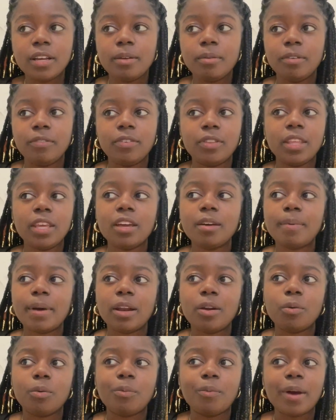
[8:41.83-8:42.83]
If you think about
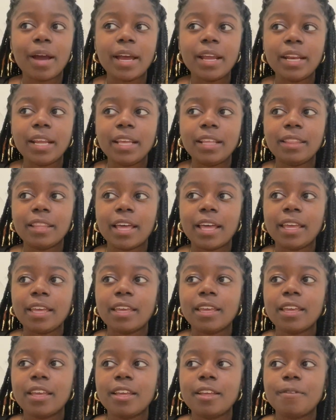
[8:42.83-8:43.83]
a wedding, like
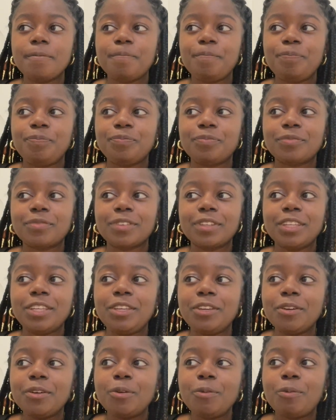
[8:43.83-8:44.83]

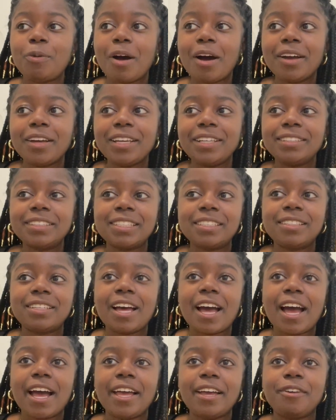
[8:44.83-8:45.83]
you're walking down the
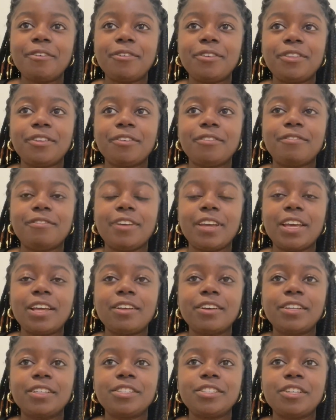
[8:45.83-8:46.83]
aisle with your veil
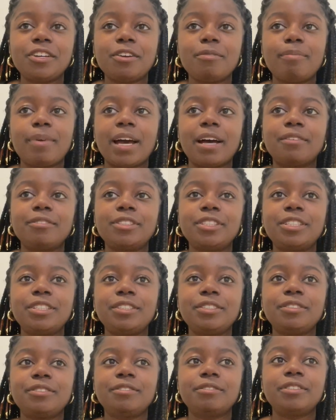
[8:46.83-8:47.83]
because you're about
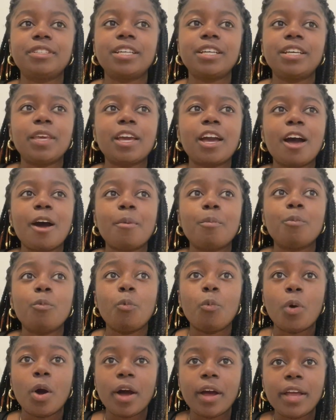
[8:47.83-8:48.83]
to become
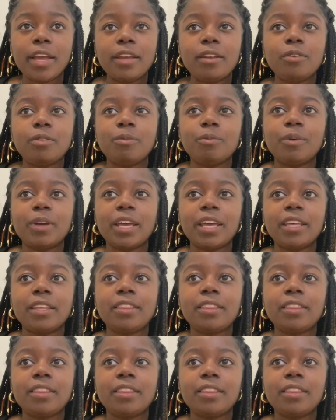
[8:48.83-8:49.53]
one with